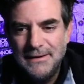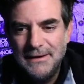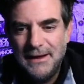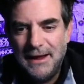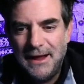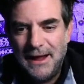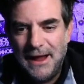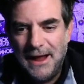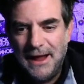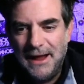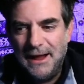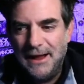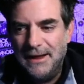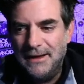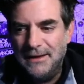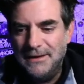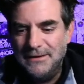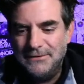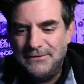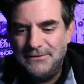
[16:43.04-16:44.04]

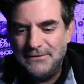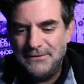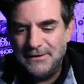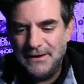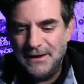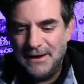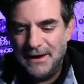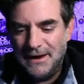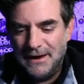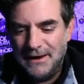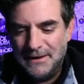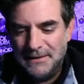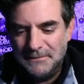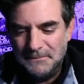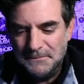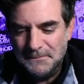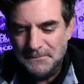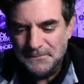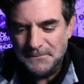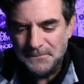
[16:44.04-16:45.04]
and
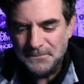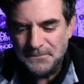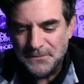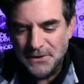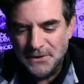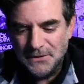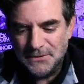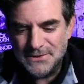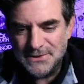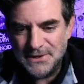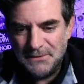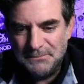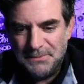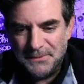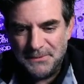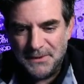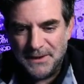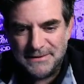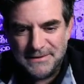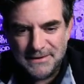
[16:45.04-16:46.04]
you know,
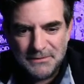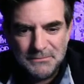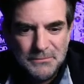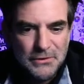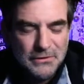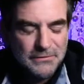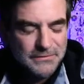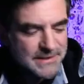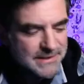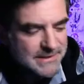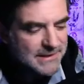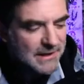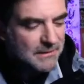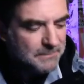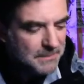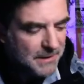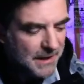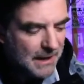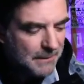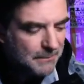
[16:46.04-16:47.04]
like their move to Sub
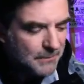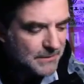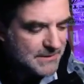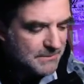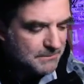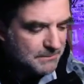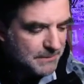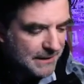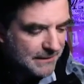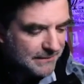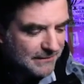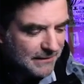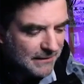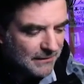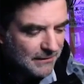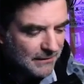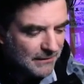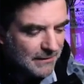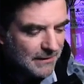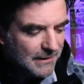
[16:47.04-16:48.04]
Pop was a big
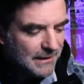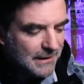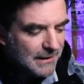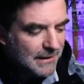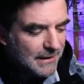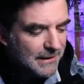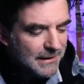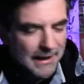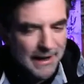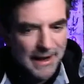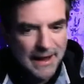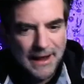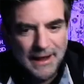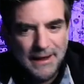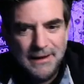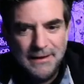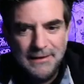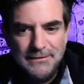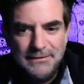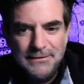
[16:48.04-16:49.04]
deal.
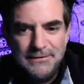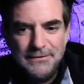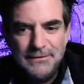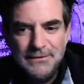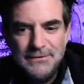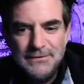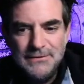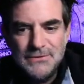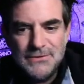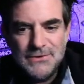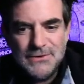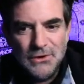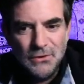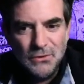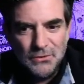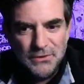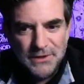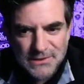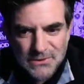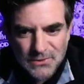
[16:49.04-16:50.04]
And so
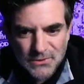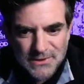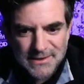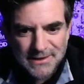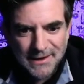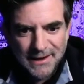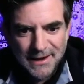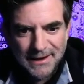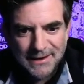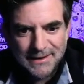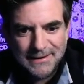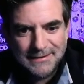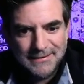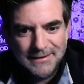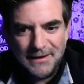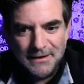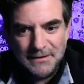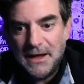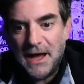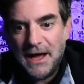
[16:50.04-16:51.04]
this was like
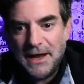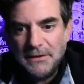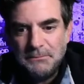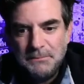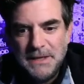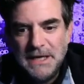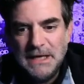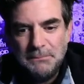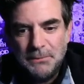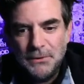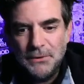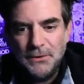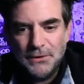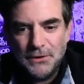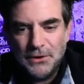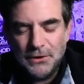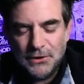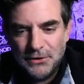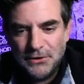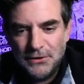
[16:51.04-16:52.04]
a lot of people
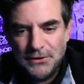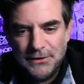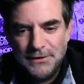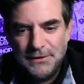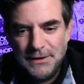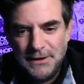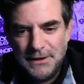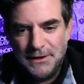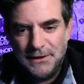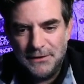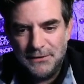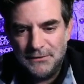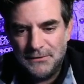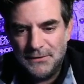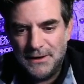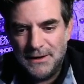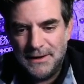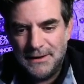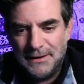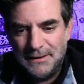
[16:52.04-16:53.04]
heard, you know,
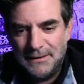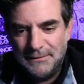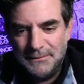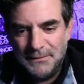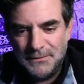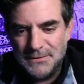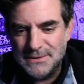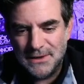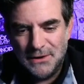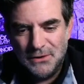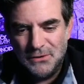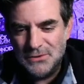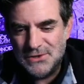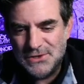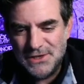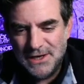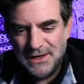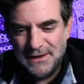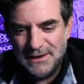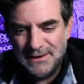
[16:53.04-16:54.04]
it was
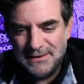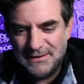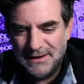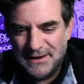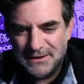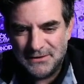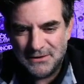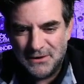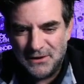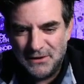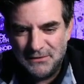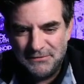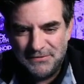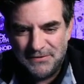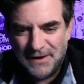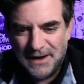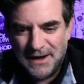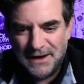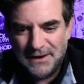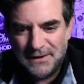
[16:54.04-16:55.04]
Ocean, I think, or On
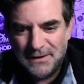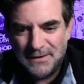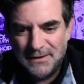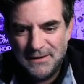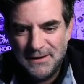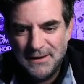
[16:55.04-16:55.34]
Fire.